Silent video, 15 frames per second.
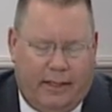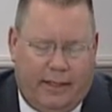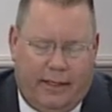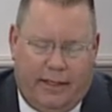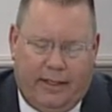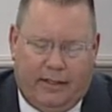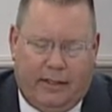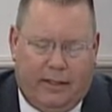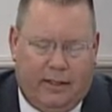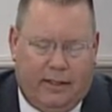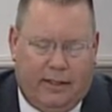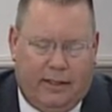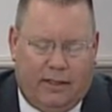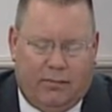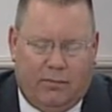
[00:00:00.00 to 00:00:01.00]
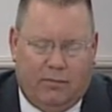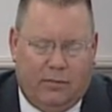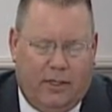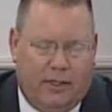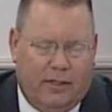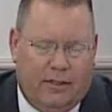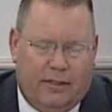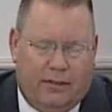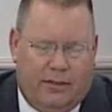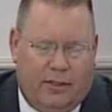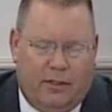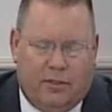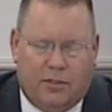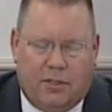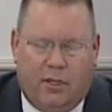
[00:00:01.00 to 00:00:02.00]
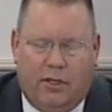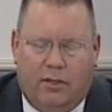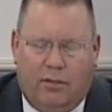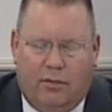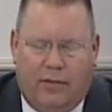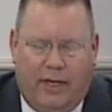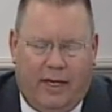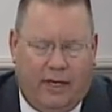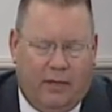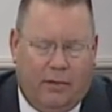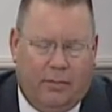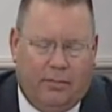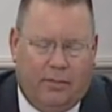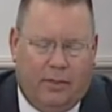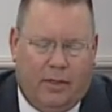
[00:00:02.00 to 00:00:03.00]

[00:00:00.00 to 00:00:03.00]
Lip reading: And I think years ago we had a